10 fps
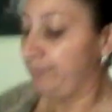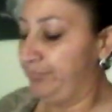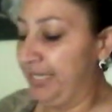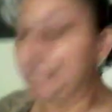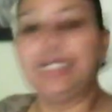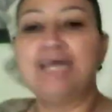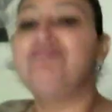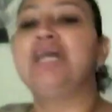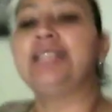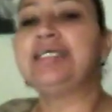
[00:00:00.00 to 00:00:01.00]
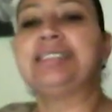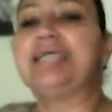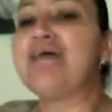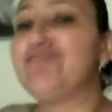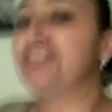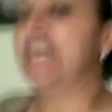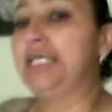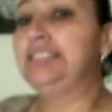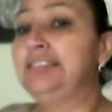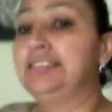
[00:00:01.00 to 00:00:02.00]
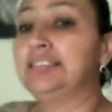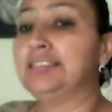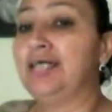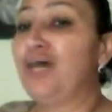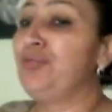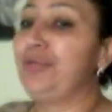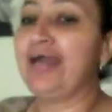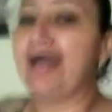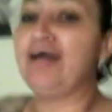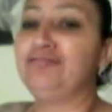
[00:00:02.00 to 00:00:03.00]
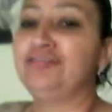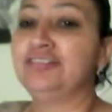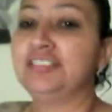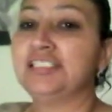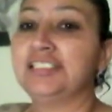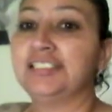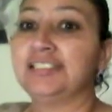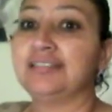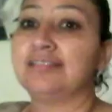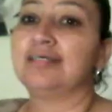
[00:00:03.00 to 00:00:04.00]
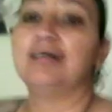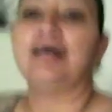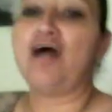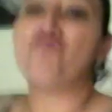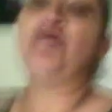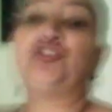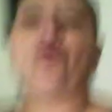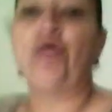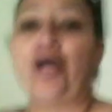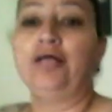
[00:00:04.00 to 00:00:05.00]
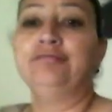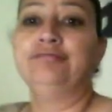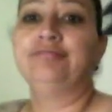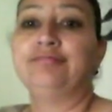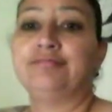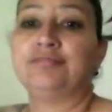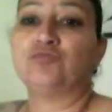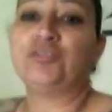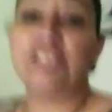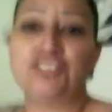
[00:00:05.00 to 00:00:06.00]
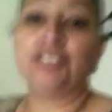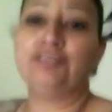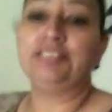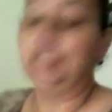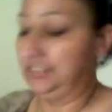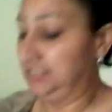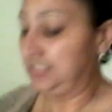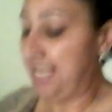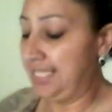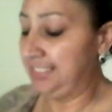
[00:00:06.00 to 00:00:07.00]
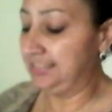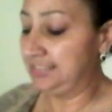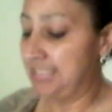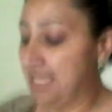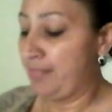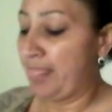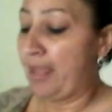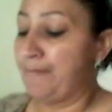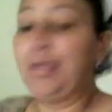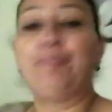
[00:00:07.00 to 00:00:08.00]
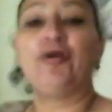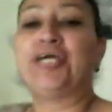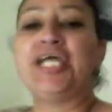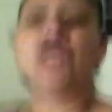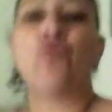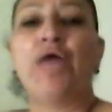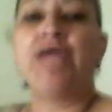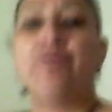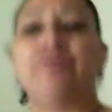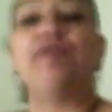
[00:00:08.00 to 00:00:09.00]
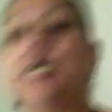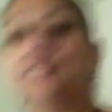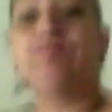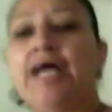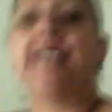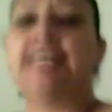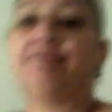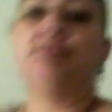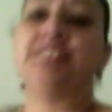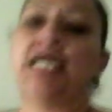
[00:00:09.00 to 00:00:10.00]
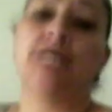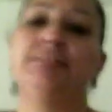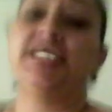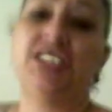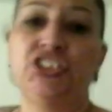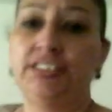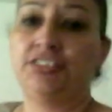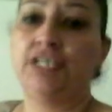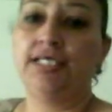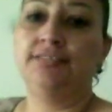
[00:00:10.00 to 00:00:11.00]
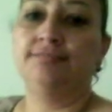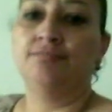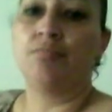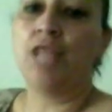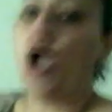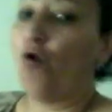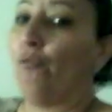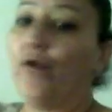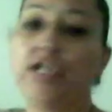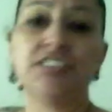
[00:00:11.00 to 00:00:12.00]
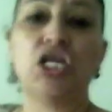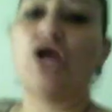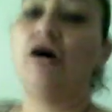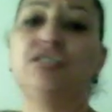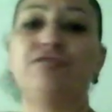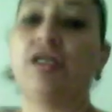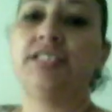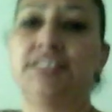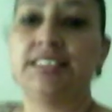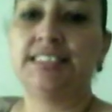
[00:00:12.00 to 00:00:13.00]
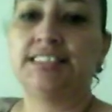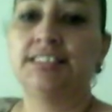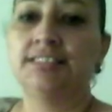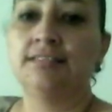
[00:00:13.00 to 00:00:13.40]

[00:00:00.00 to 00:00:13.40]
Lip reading: But if nothing is ever done on the behalf of what's going on with these children, and these people are getting away with falsifying government documentation each day, where does the laws fall into this?